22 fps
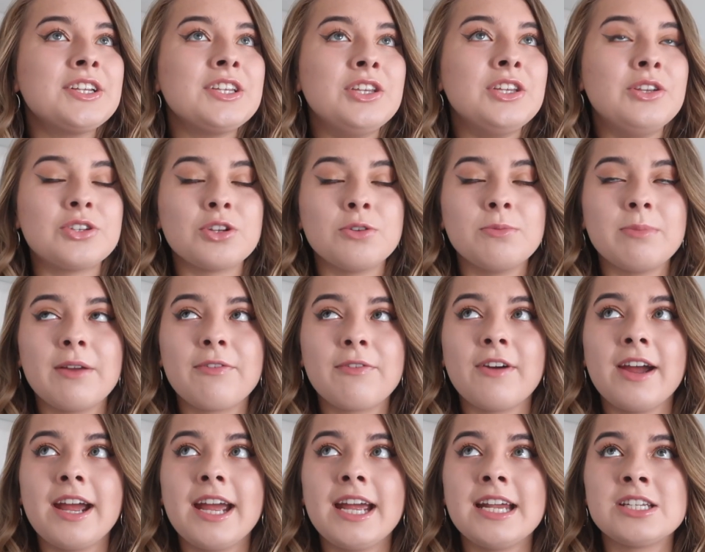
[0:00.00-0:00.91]
you shouldn't be
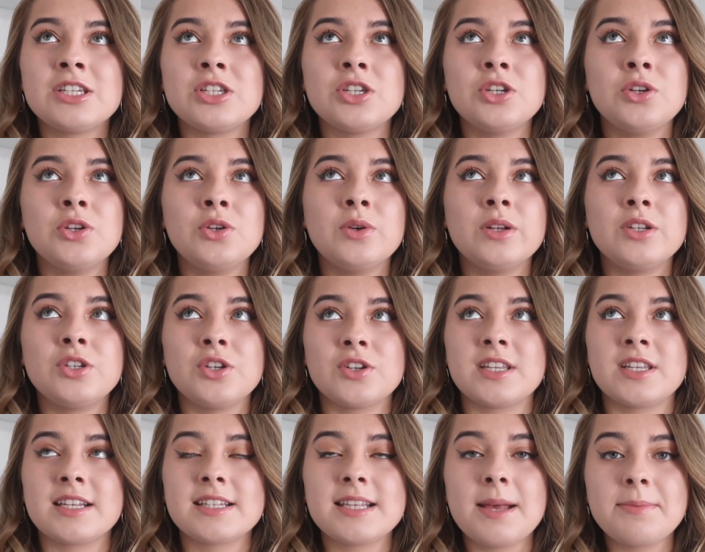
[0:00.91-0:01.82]
afraid to
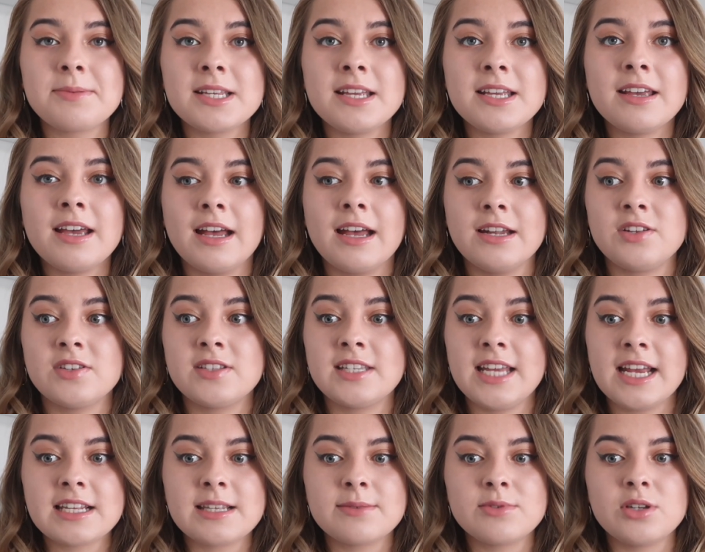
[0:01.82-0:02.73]
just accept it and just
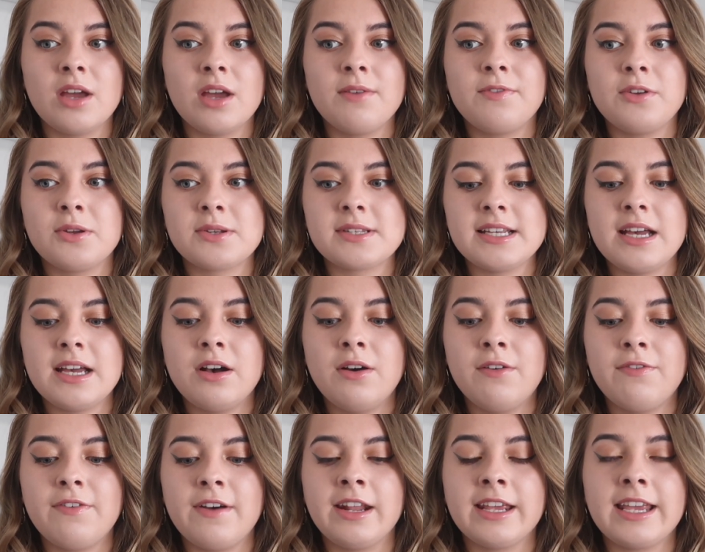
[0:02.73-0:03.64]
take some time for
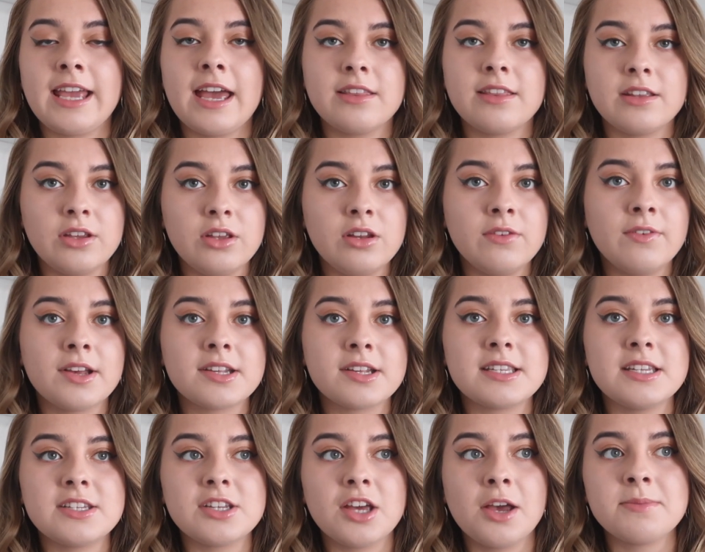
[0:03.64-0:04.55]
yourself. And I get that
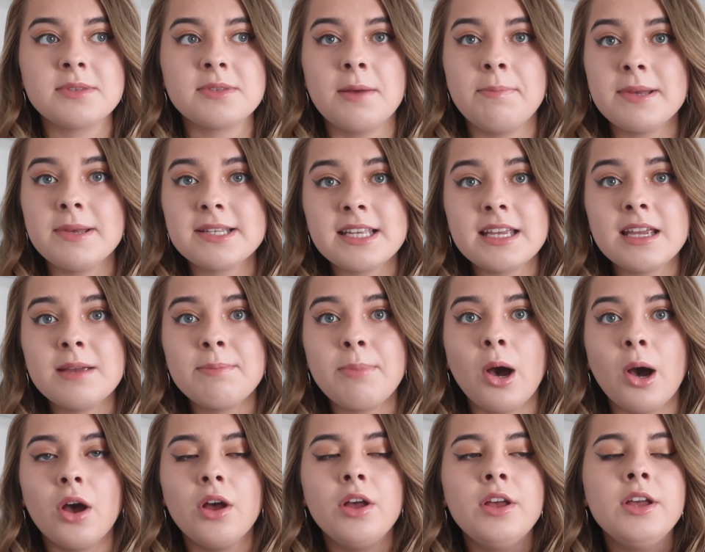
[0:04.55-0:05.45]
university terms are busy,
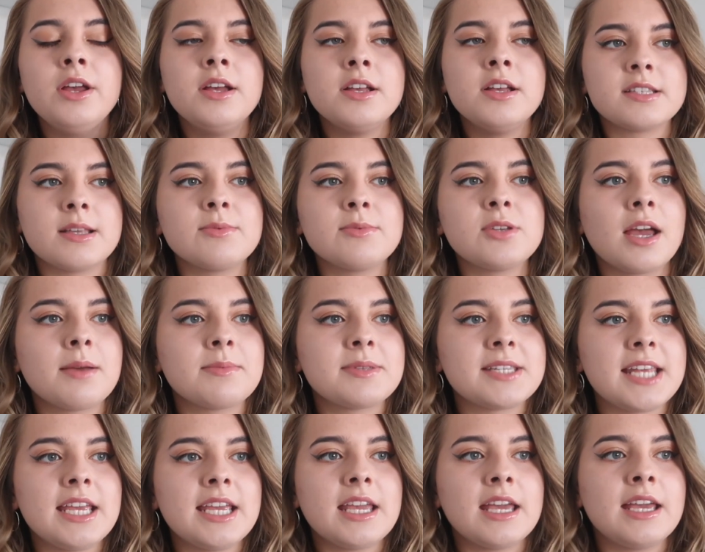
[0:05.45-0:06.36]
but sometimes
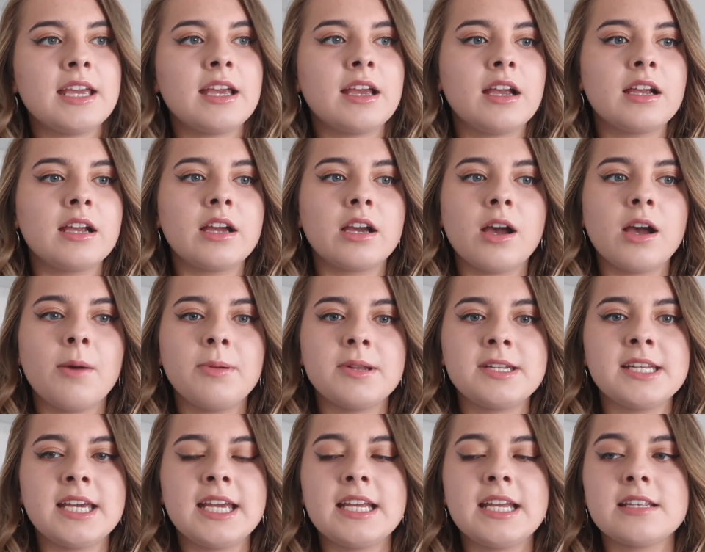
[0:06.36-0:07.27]
taking a couple
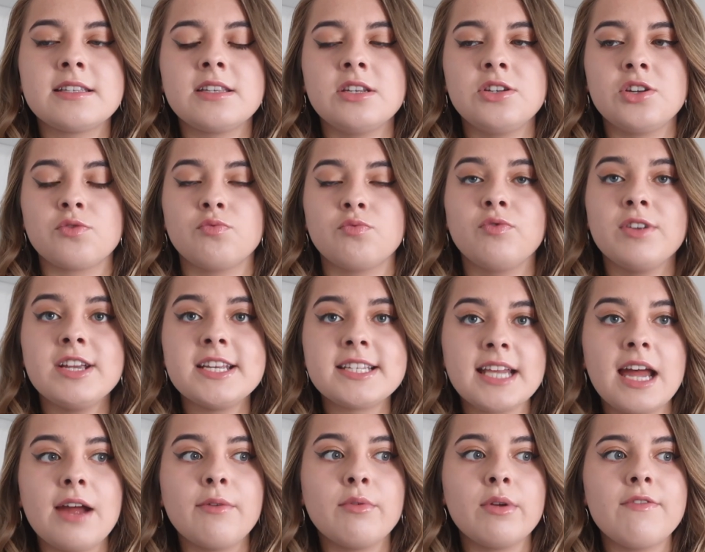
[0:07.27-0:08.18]
of days to just
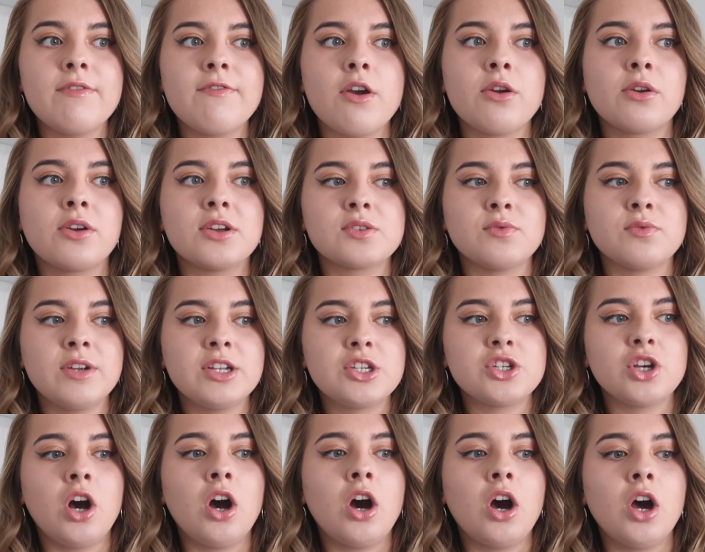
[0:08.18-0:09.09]
reset, refocus,
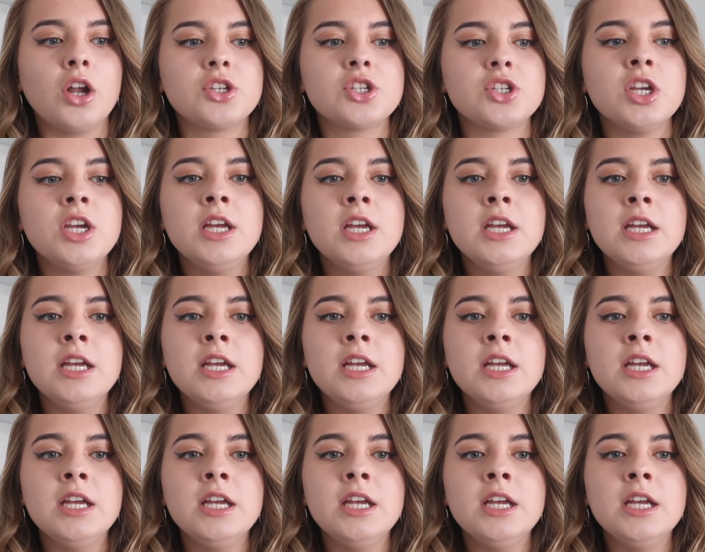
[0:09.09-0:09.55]
recharge,